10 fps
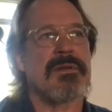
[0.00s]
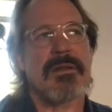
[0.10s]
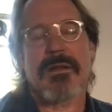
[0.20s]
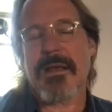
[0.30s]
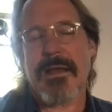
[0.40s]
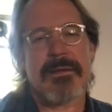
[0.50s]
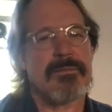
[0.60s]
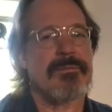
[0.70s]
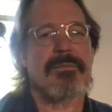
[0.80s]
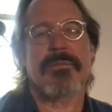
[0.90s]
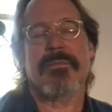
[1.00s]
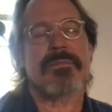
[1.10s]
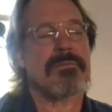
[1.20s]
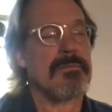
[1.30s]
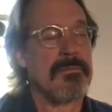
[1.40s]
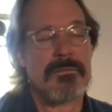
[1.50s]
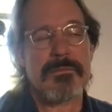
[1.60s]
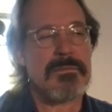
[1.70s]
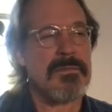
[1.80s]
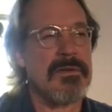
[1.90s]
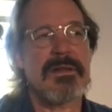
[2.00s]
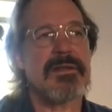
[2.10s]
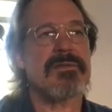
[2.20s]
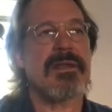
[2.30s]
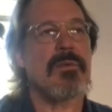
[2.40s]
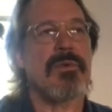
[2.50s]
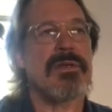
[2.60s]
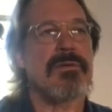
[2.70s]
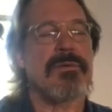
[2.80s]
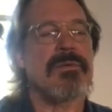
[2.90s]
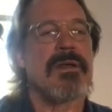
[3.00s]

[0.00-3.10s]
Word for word: but not to the extent we do.